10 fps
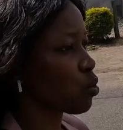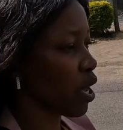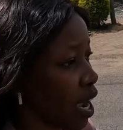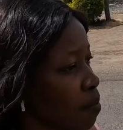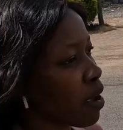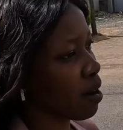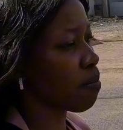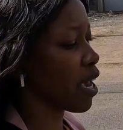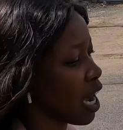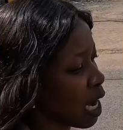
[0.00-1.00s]
to
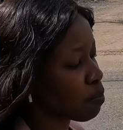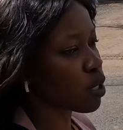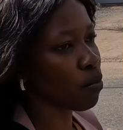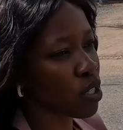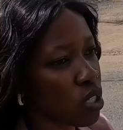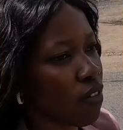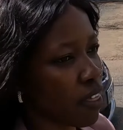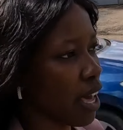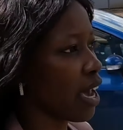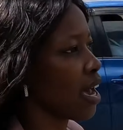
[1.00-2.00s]
Airbnb apps, most
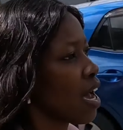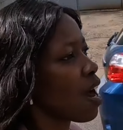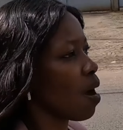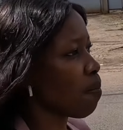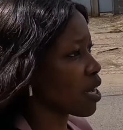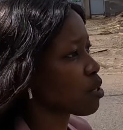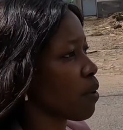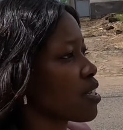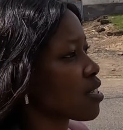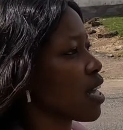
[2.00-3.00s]
of the
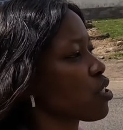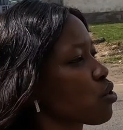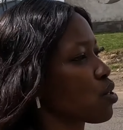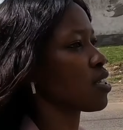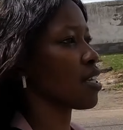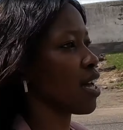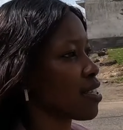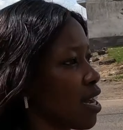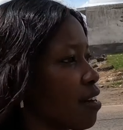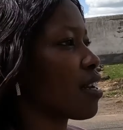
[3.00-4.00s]
apartments that you see that
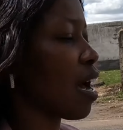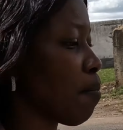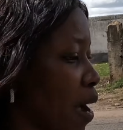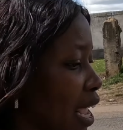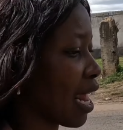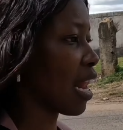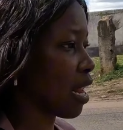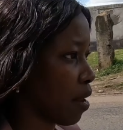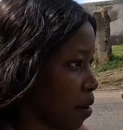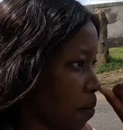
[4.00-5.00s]
are in Upper Hill. Which one
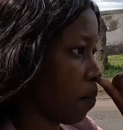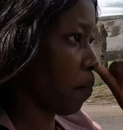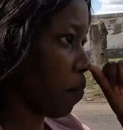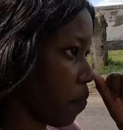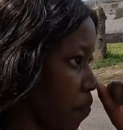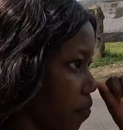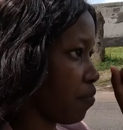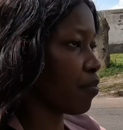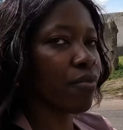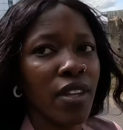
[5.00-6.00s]
is all ninety percent?